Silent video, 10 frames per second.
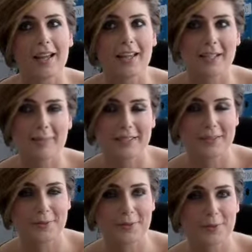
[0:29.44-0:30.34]
I came to
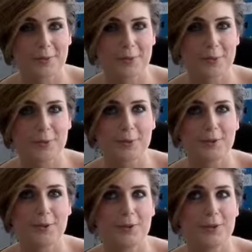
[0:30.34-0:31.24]
Central Film
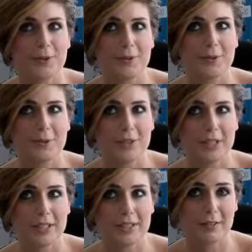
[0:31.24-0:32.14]
School to
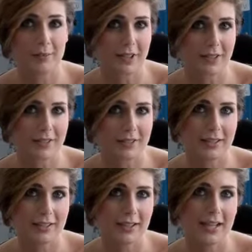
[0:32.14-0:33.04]
study script
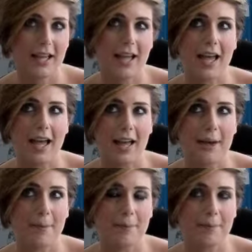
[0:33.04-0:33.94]
writing
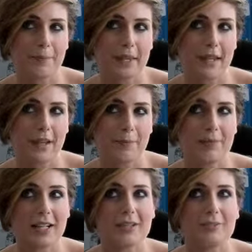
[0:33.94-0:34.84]
um, I've
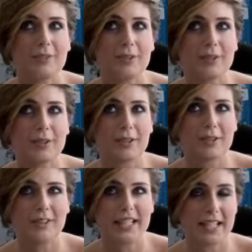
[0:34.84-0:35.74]
been writing for
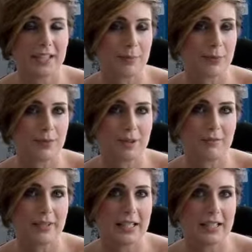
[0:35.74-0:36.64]
years but
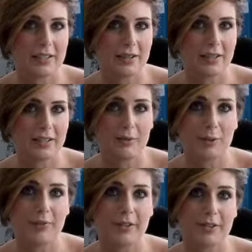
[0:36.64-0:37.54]
not really got
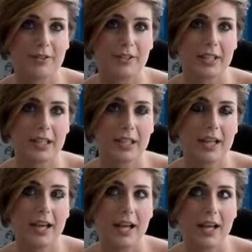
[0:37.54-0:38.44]
into it professionally
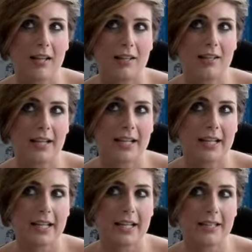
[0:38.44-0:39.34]
and
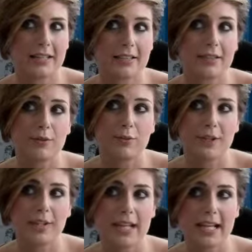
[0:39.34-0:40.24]
I attended a
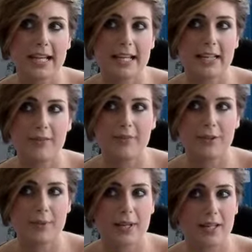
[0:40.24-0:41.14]
one day like
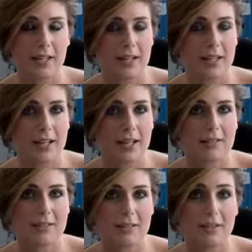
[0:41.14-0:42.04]
filmmaking
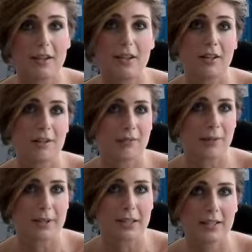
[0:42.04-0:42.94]
class and I got a lot
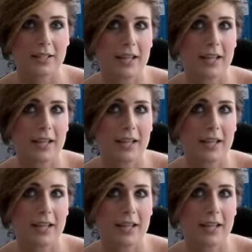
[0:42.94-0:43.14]
from it